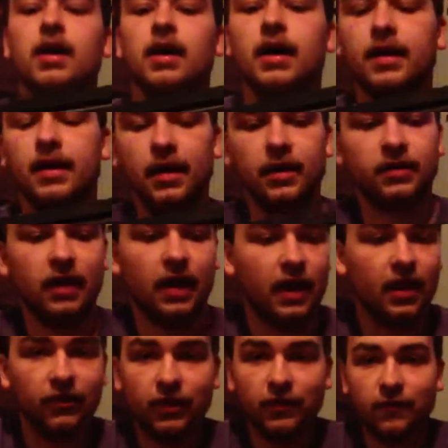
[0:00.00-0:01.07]
It does
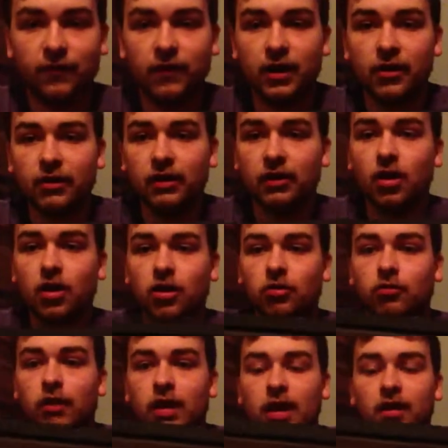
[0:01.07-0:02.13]
have a very long
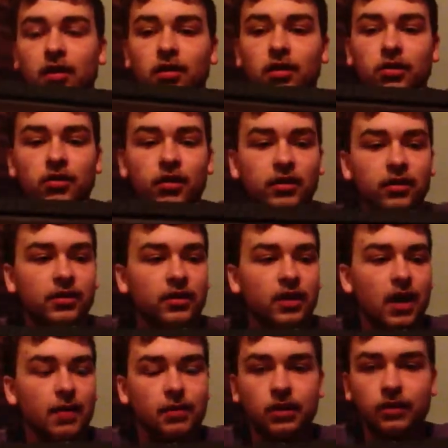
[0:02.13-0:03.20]
rail across the
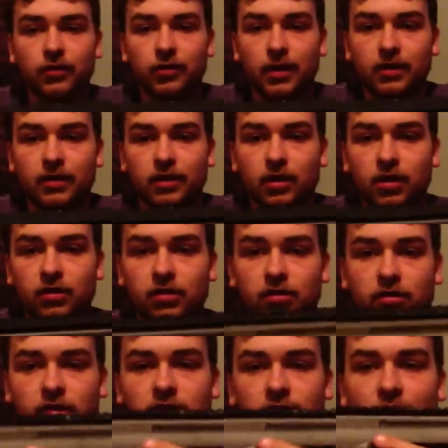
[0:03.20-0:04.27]
top, good for mounting all
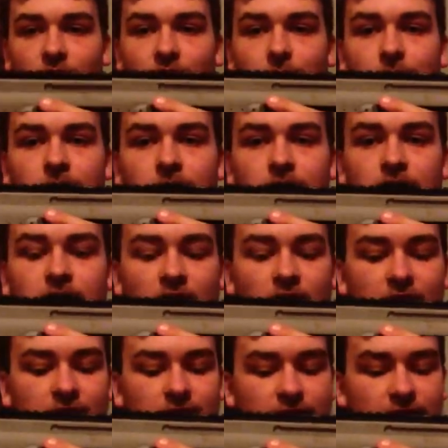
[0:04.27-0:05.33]
sorts of optics.
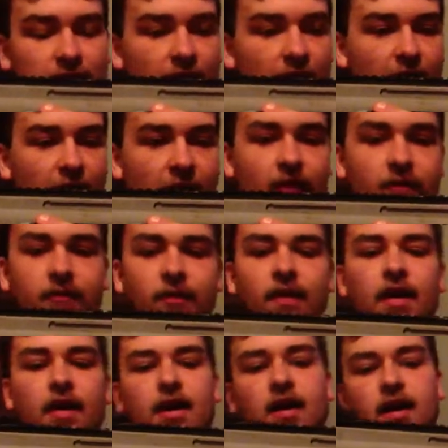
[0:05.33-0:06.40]
I did have
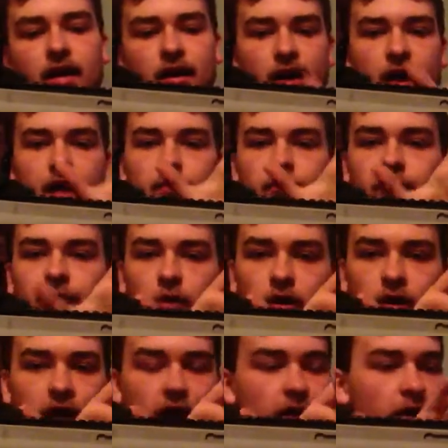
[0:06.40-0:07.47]
an
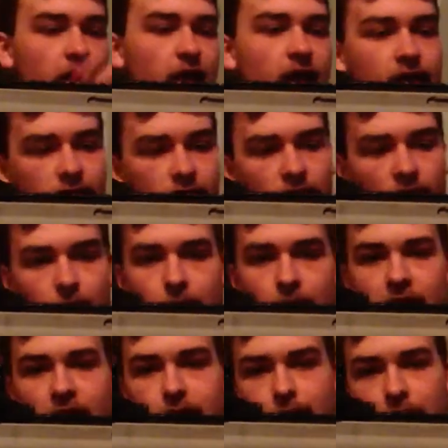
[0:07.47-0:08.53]
M4 carry handle, a
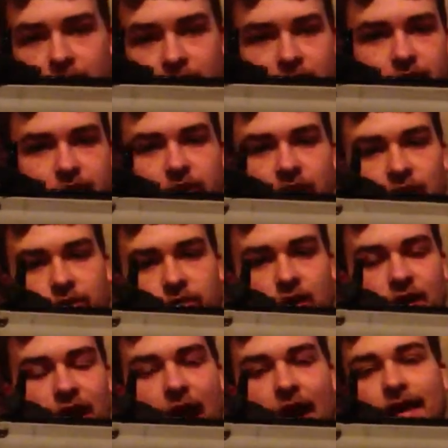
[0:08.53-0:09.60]
PEC box,
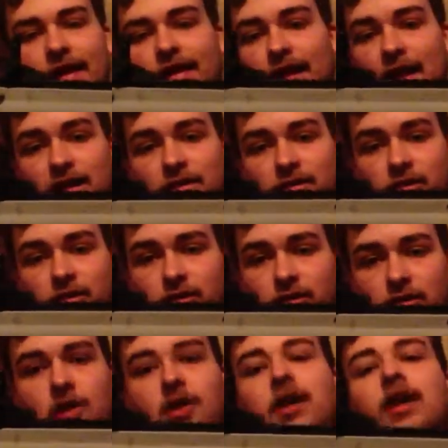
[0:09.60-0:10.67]
flashlight, and laser
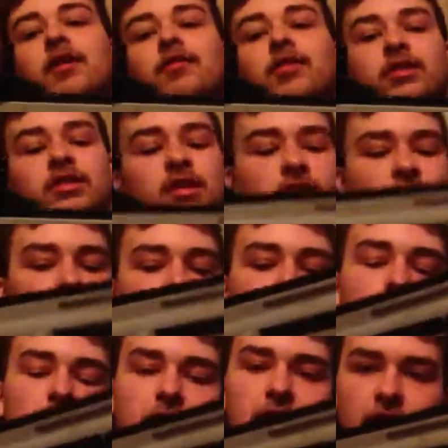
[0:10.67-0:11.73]
on it for
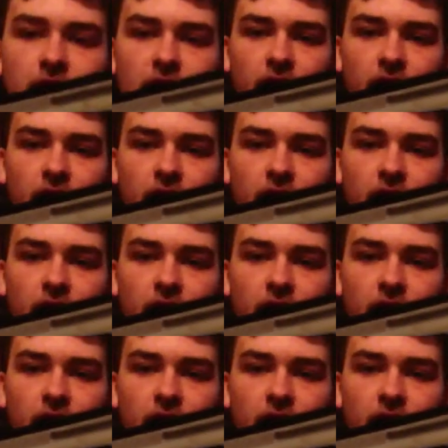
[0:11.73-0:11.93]
CQB.